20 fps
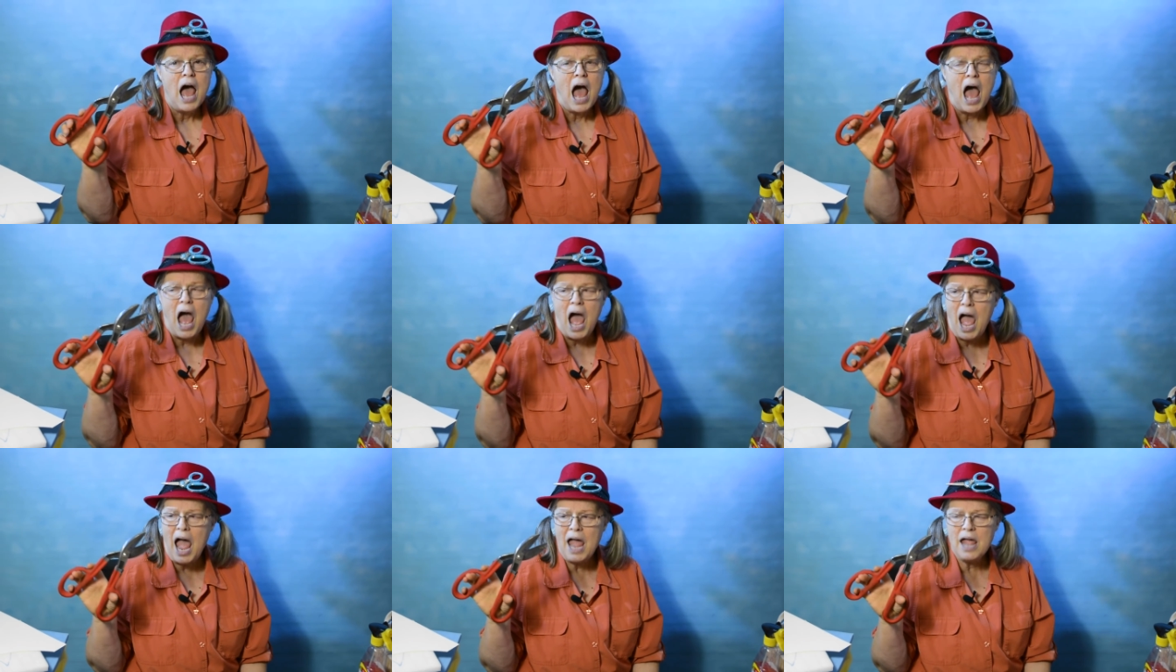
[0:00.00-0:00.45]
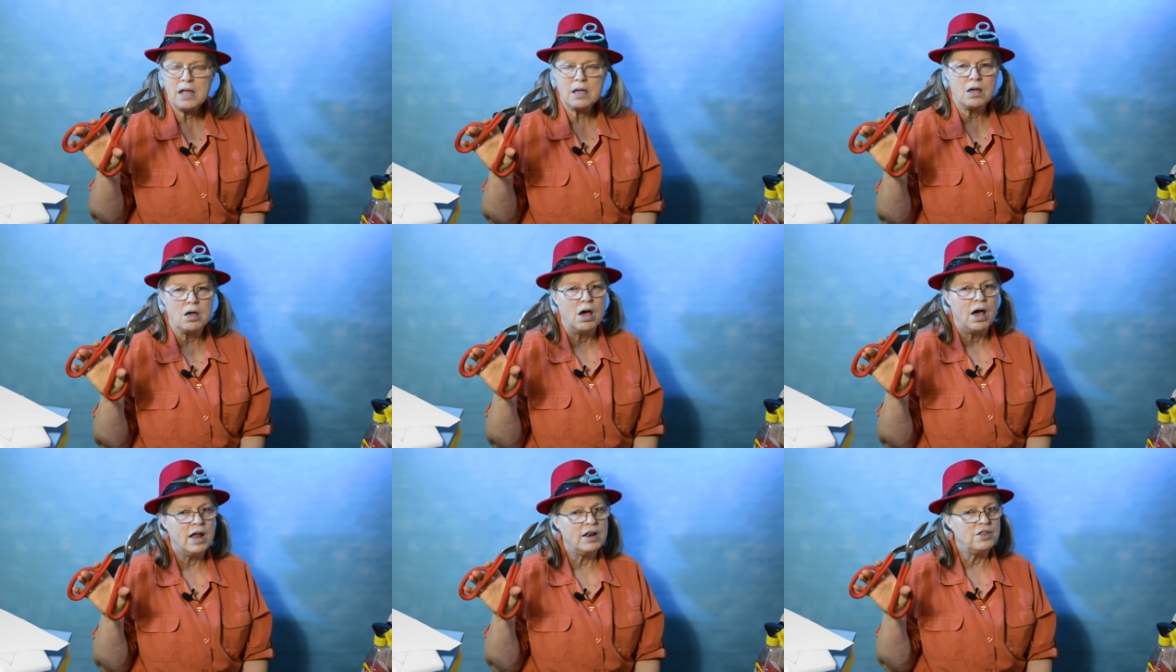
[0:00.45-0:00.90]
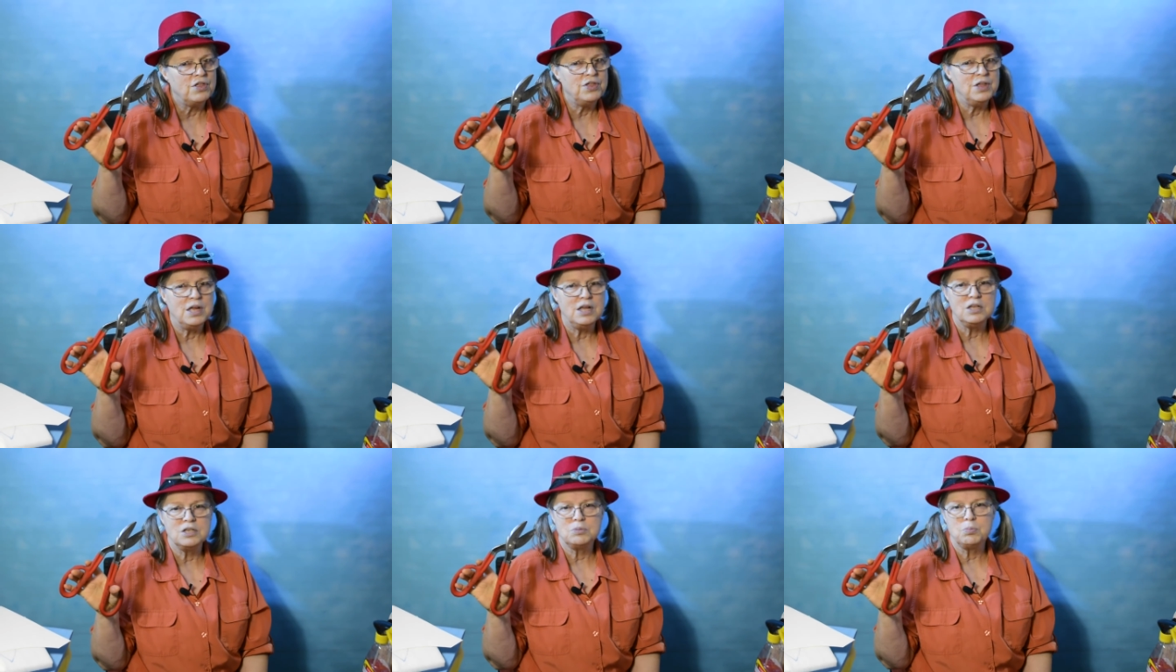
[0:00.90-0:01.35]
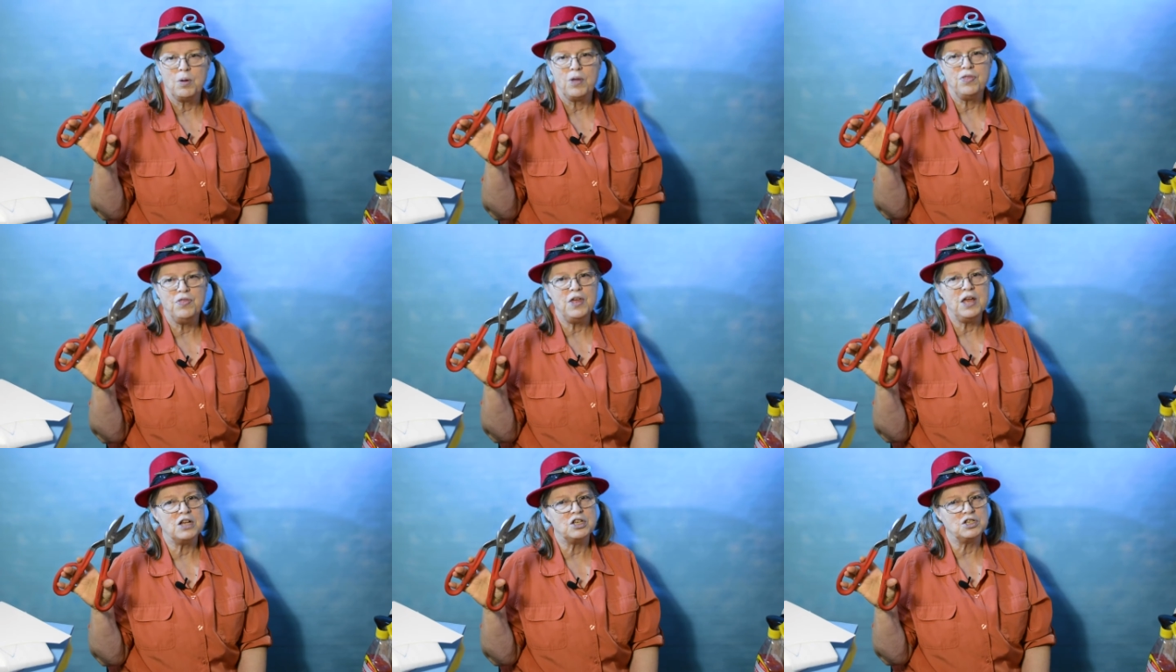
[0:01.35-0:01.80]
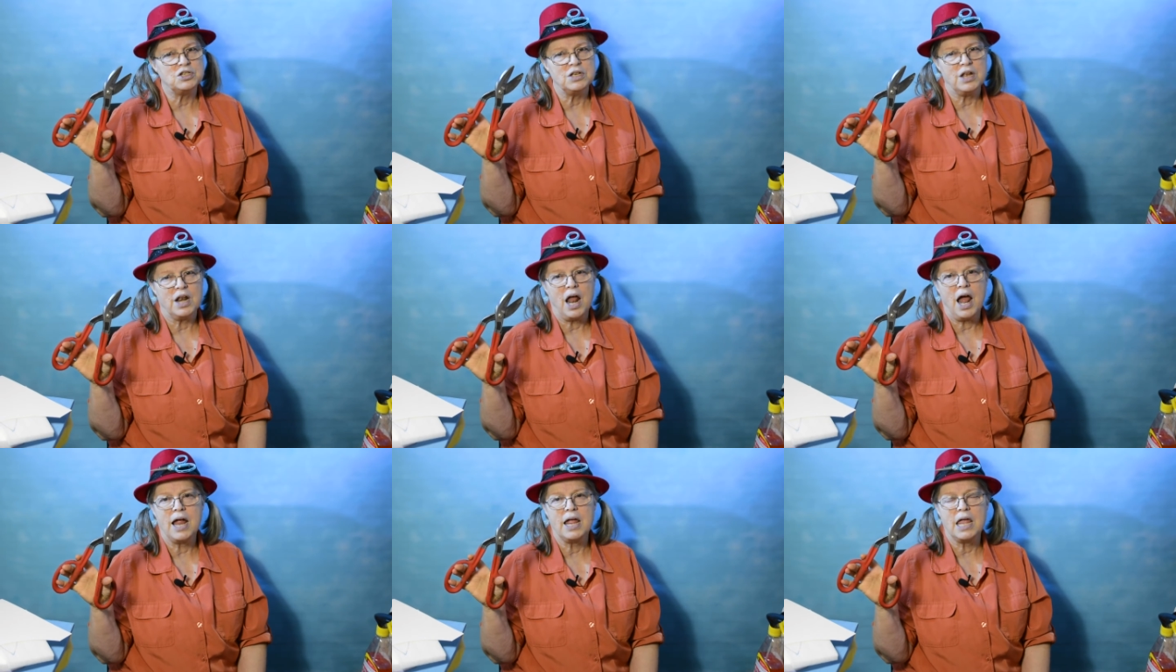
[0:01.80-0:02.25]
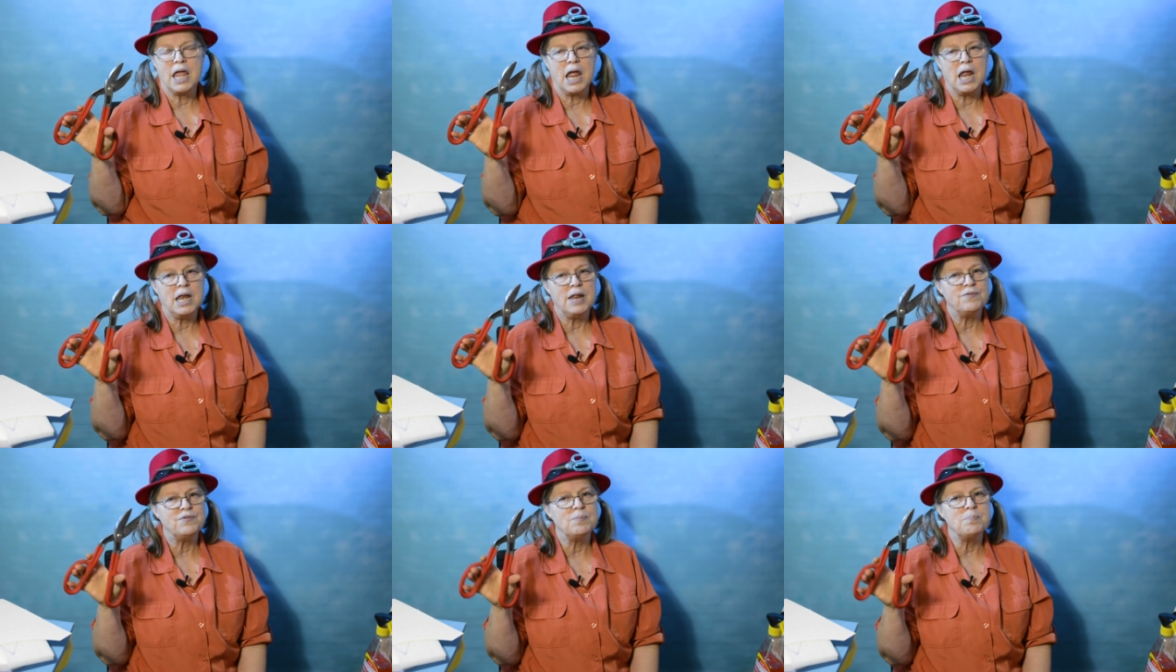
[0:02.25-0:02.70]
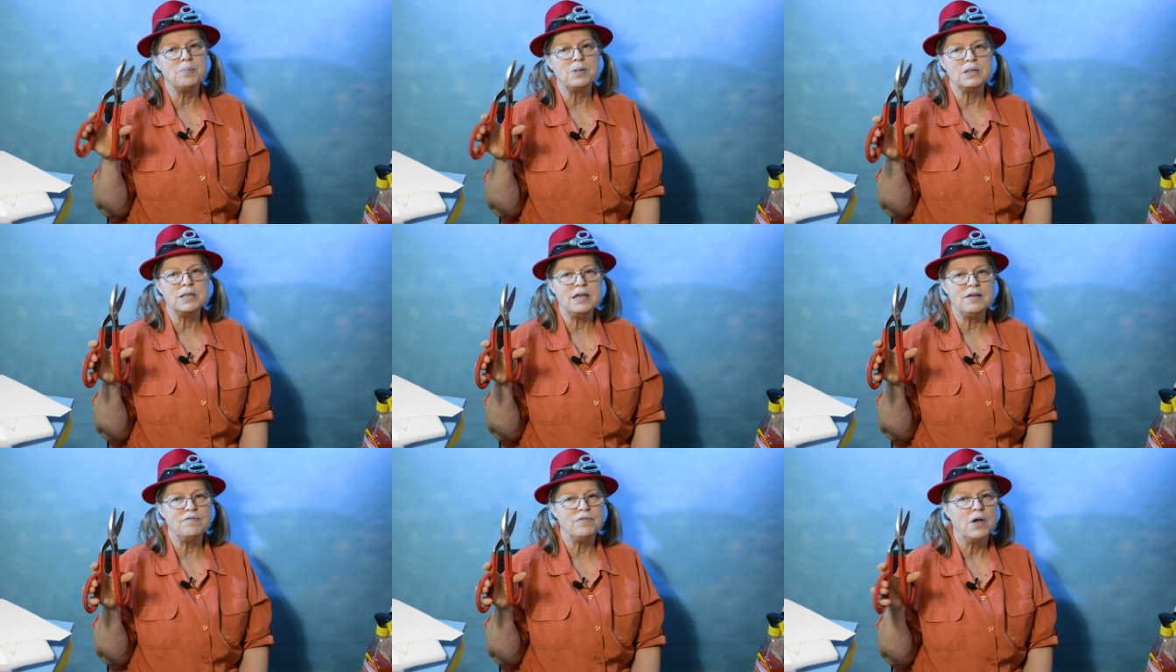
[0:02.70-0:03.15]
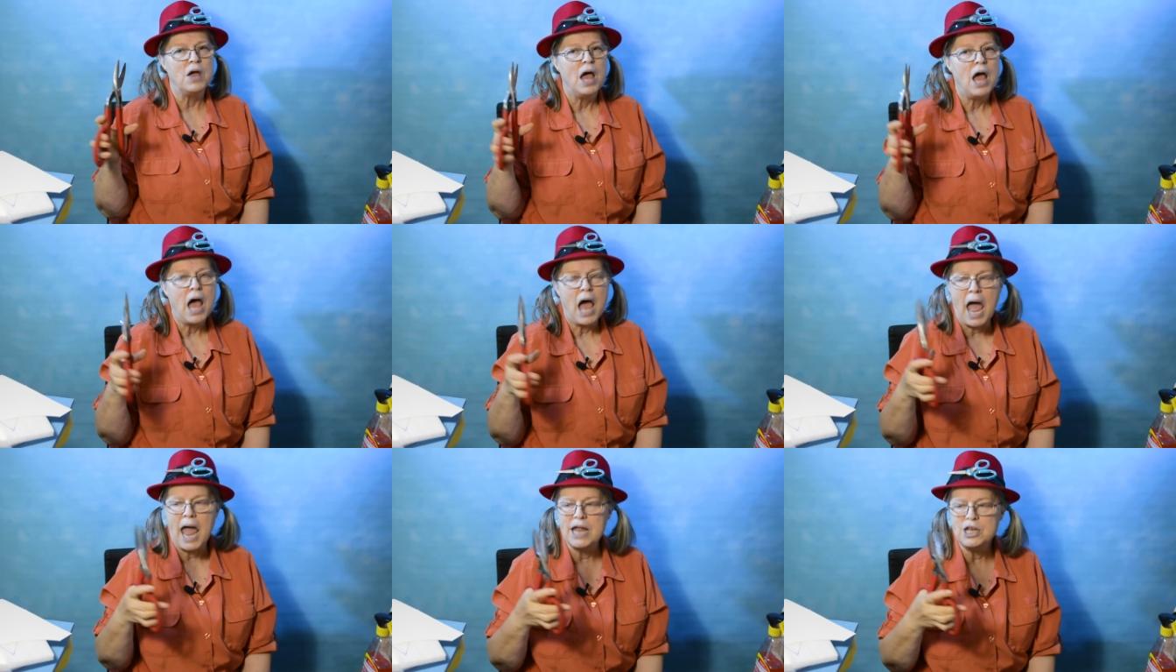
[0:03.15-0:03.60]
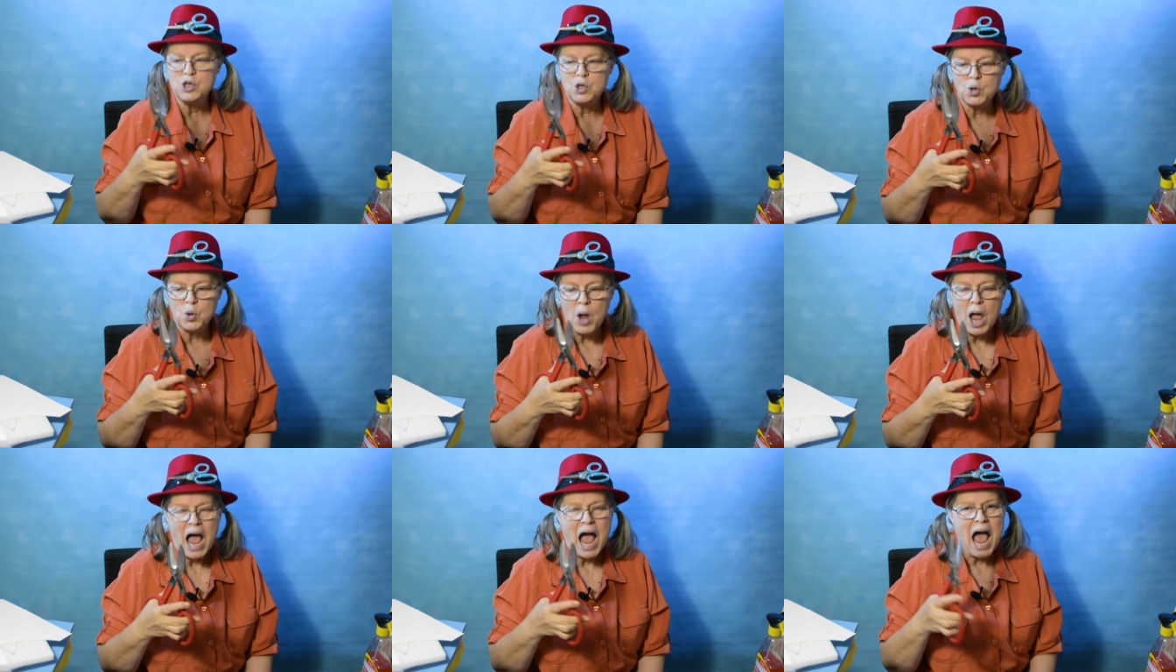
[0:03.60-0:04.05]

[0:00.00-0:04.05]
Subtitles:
I cut things with this that I can't even believe I do.